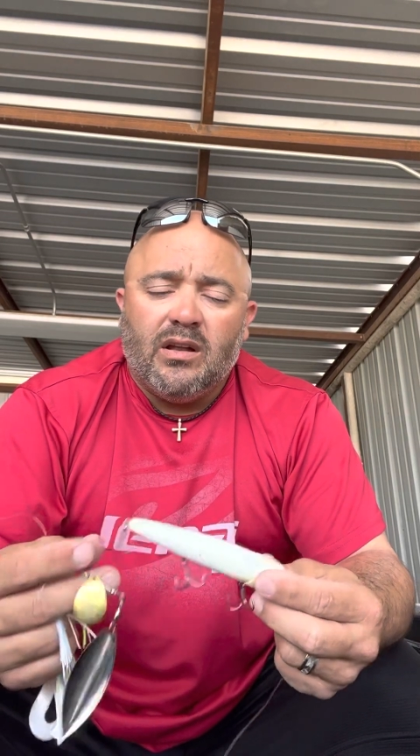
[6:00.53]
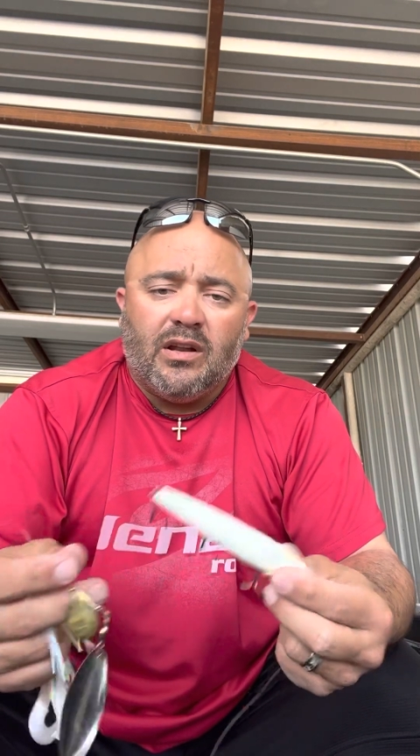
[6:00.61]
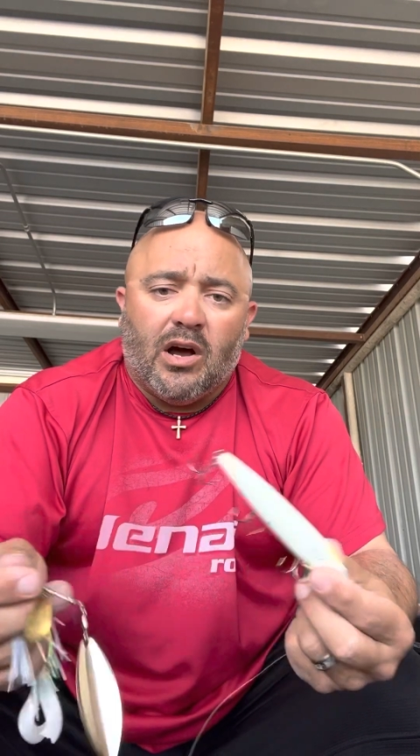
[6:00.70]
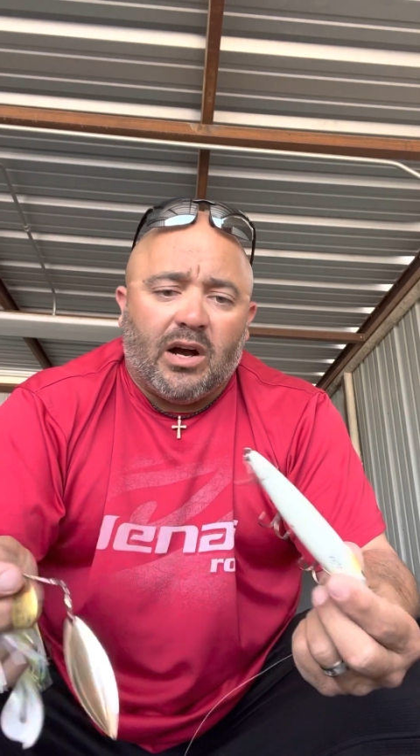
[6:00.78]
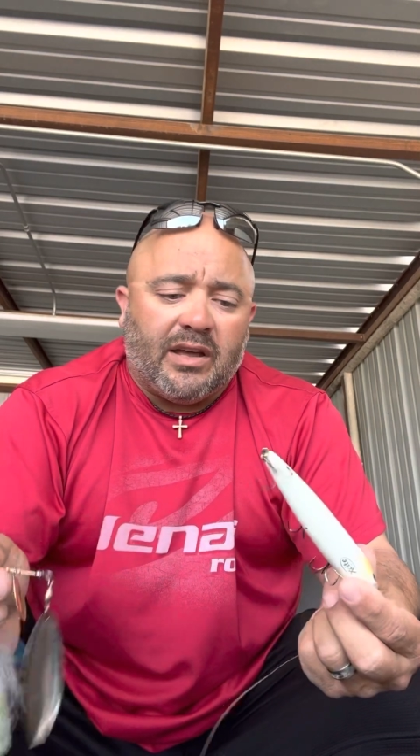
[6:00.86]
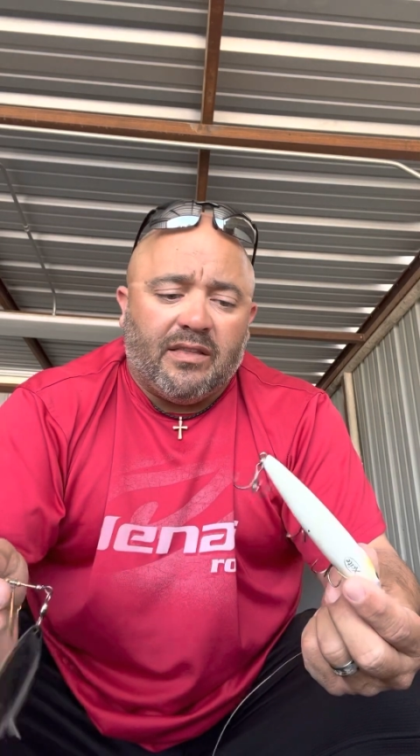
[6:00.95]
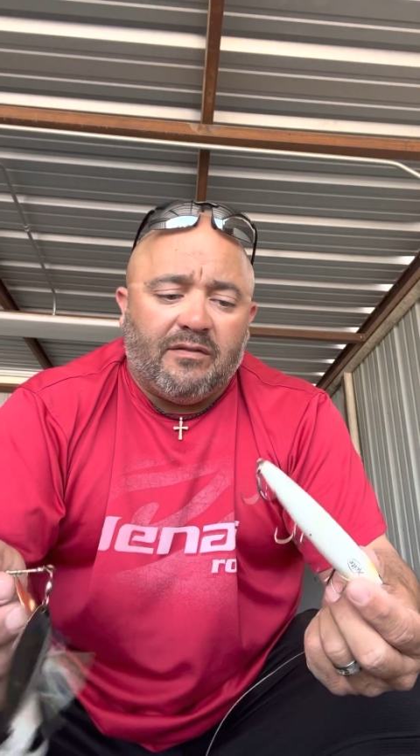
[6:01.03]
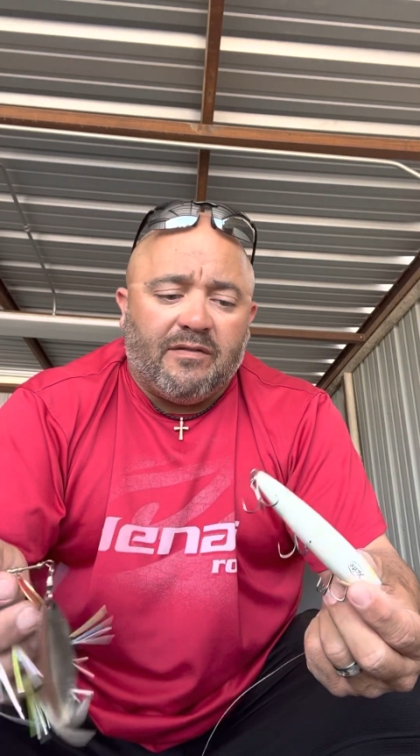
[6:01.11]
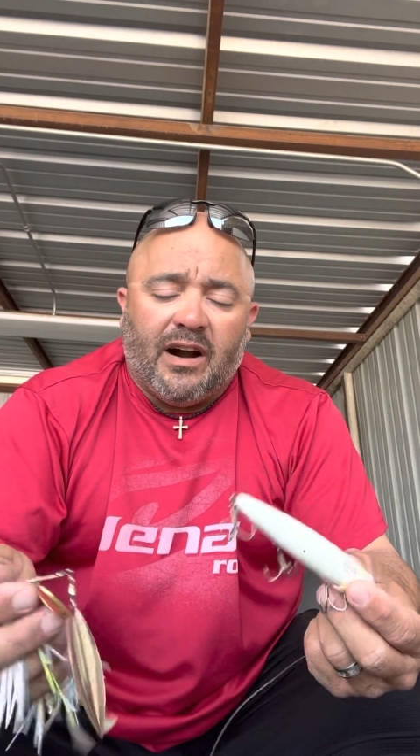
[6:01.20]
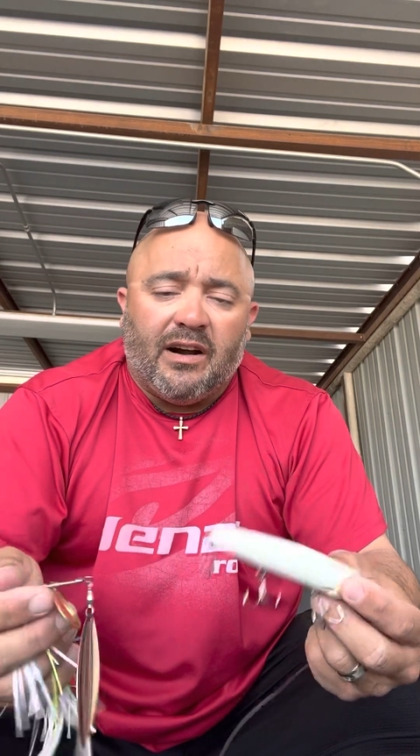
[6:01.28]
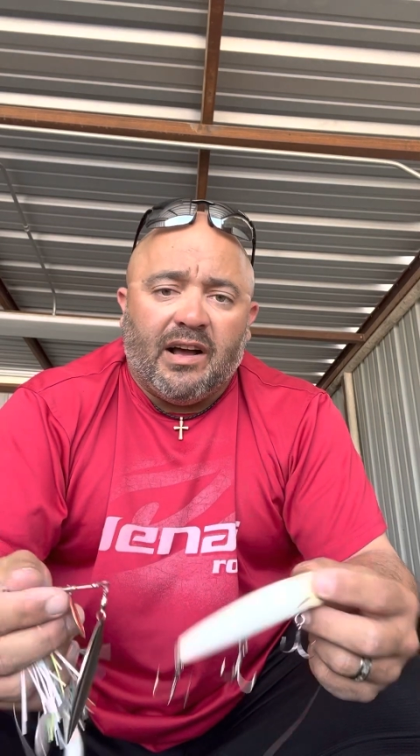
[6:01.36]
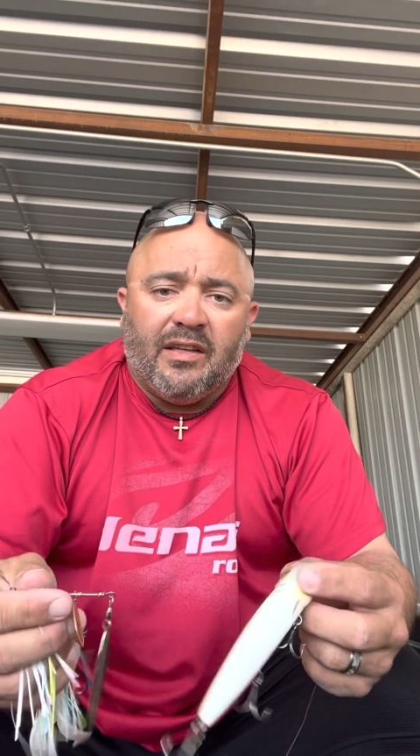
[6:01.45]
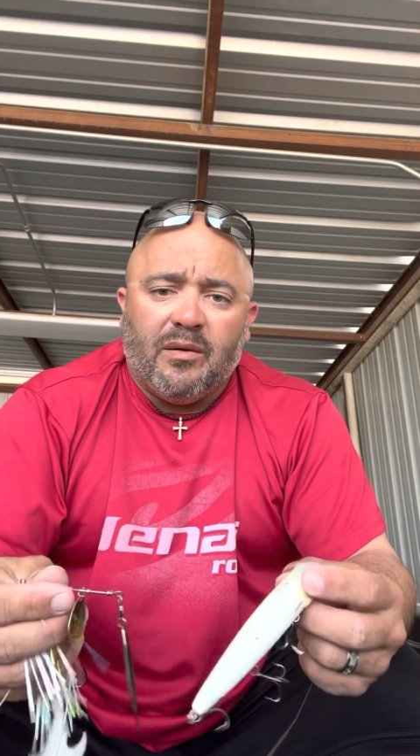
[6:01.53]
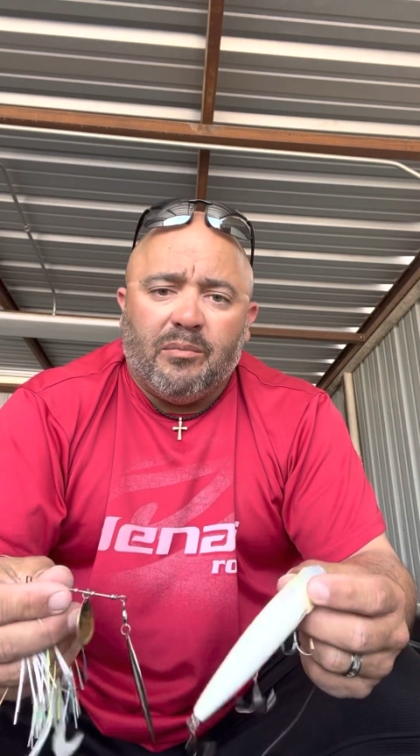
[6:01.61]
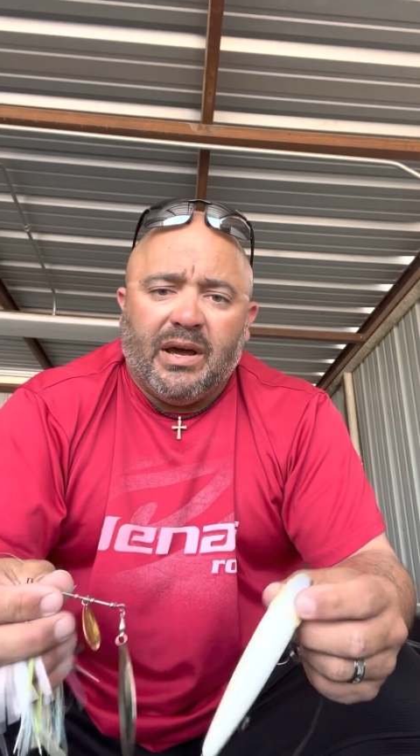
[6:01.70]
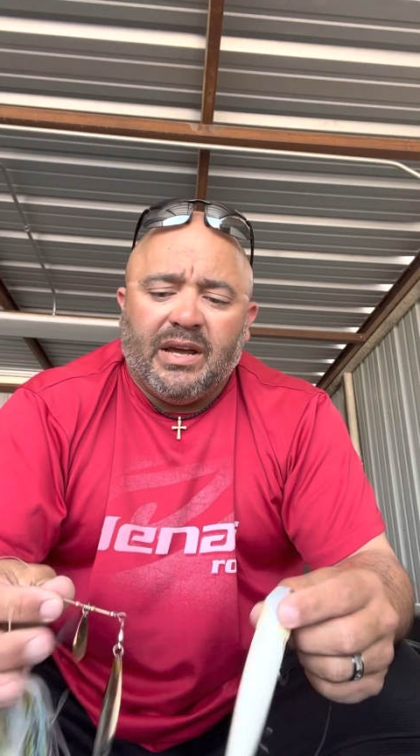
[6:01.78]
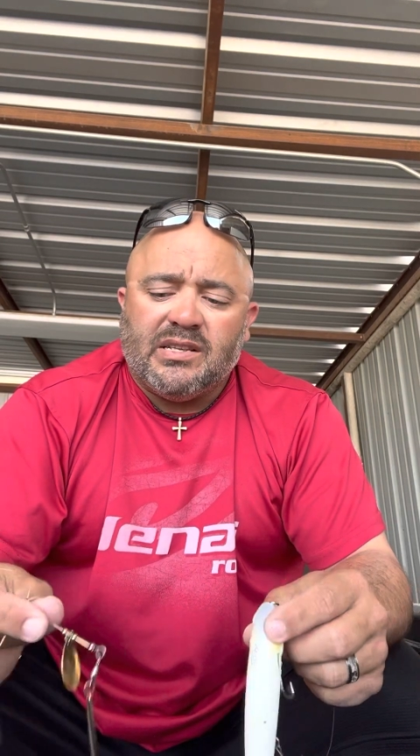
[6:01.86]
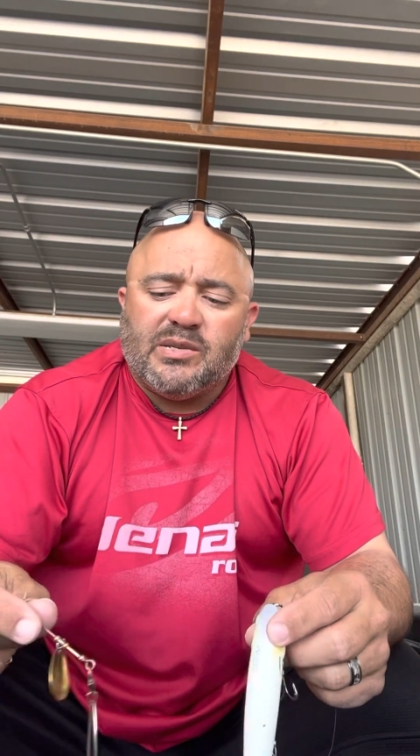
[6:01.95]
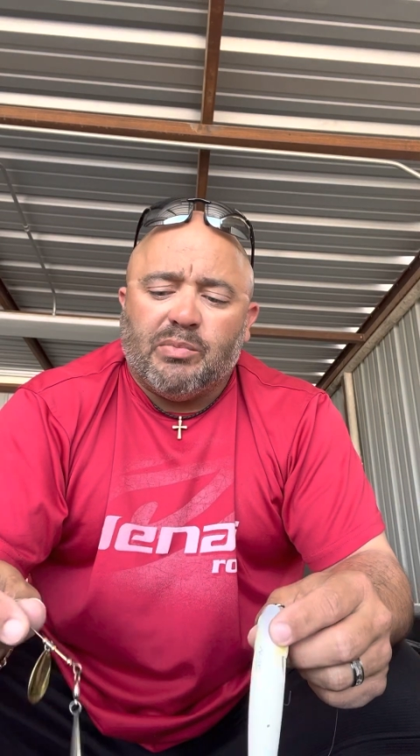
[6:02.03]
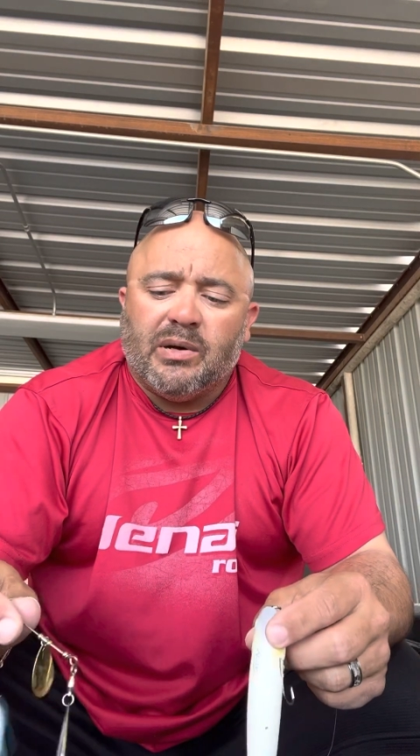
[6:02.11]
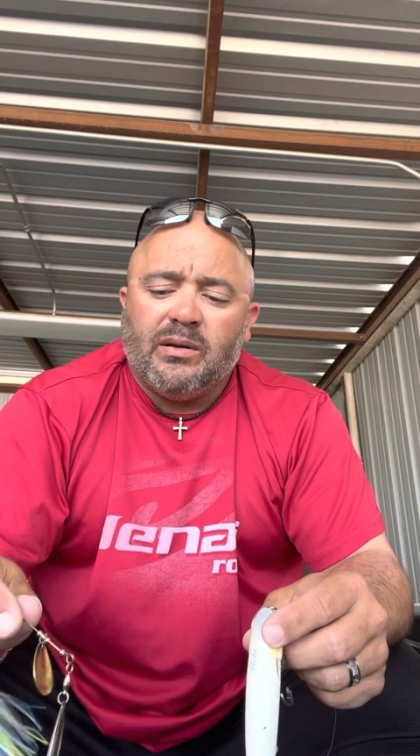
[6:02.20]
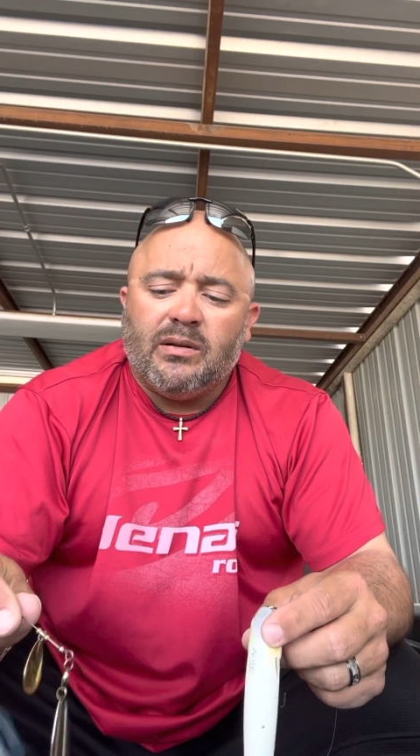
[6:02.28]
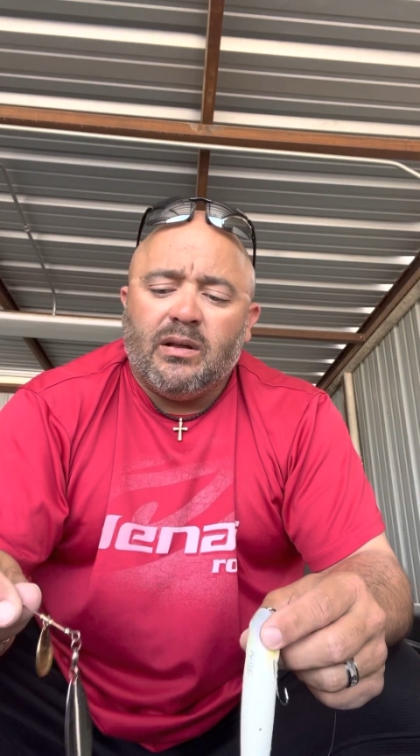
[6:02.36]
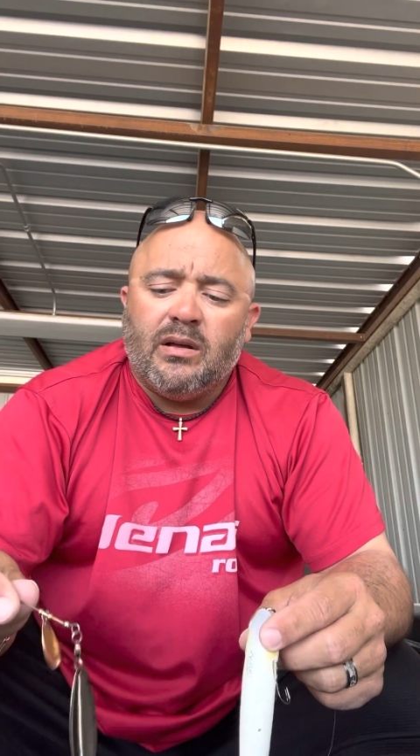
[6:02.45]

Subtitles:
knocking the fire out of the baits, but